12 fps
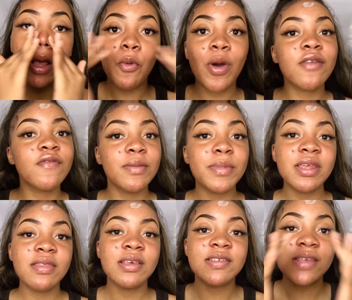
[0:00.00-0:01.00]
one of the many
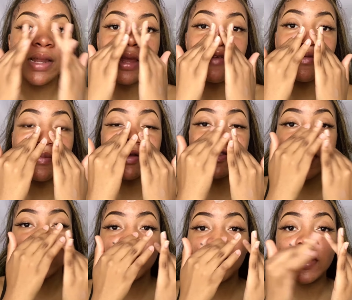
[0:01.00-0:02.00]
things I love about
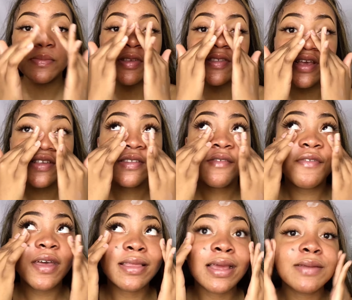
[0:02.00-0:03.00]
sunscreen, besides the
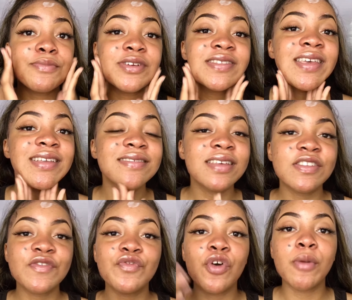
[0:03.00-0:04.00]
fact that it protects us
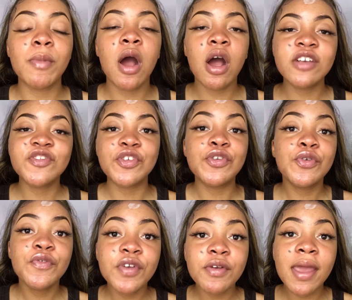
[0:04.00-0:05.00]
from harsh
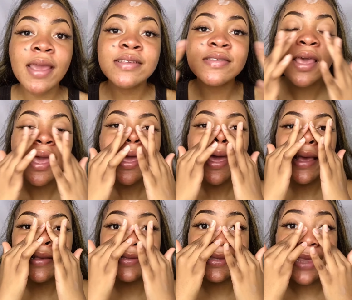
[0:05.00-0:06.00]
UV rays,
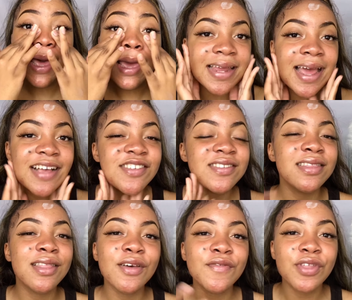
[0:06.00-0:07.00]
is that I just
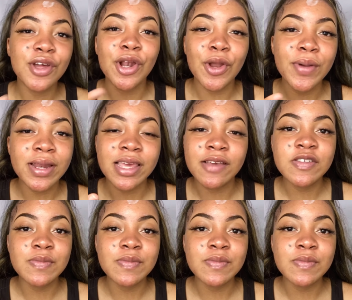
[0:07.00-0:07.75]
love the glow it gives me.